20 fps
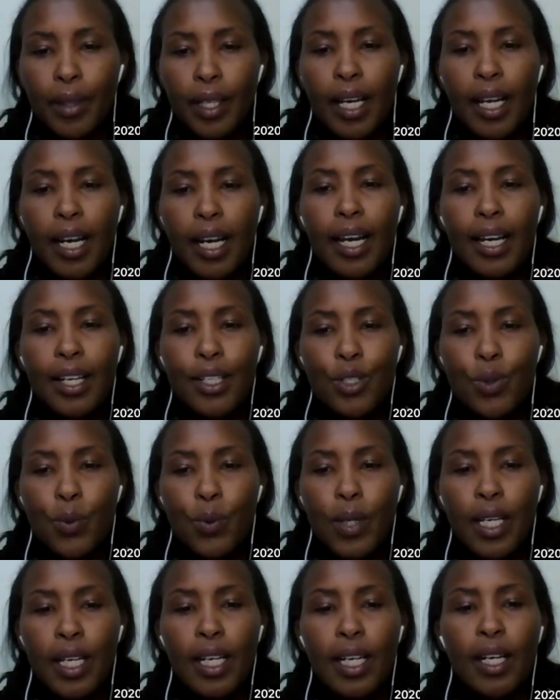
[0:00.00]
Last
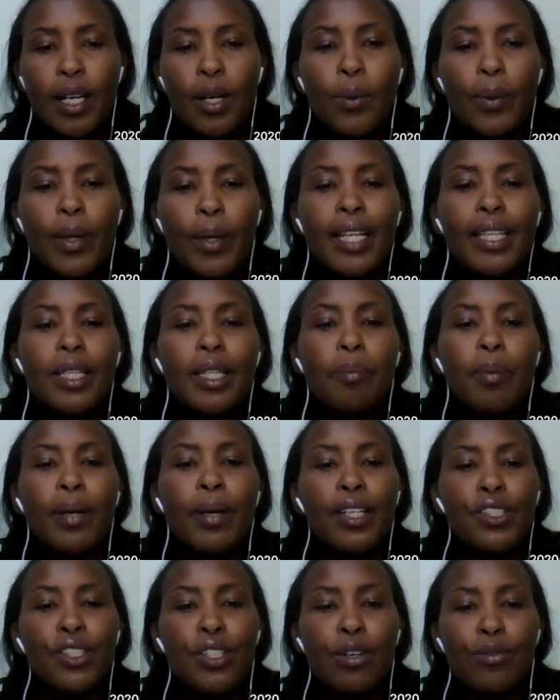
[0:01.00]
week, we had the
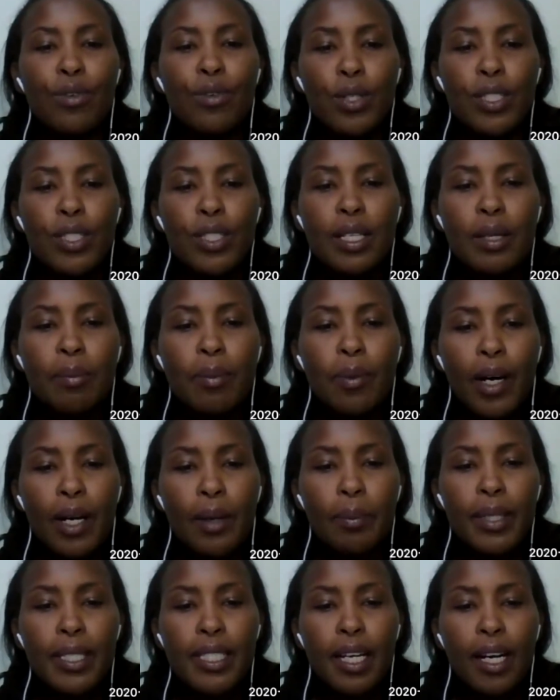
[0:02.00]
pleasure of hosting Mr.